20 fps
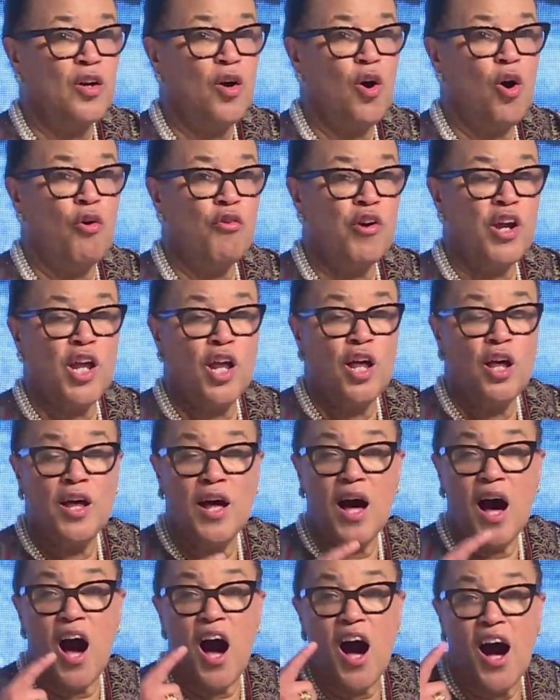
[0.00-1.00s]
or a
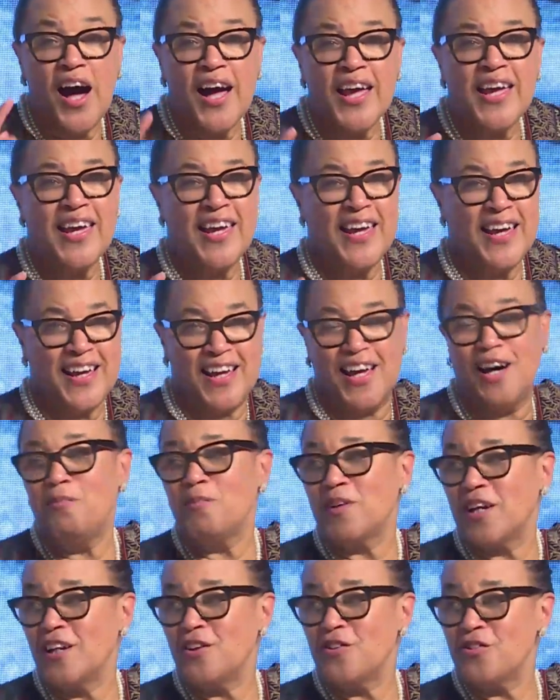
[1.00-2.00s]
high
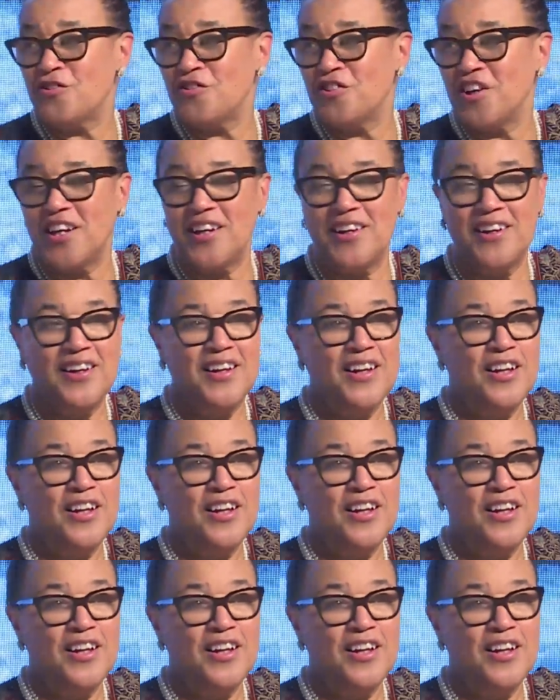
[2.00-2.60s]
income country,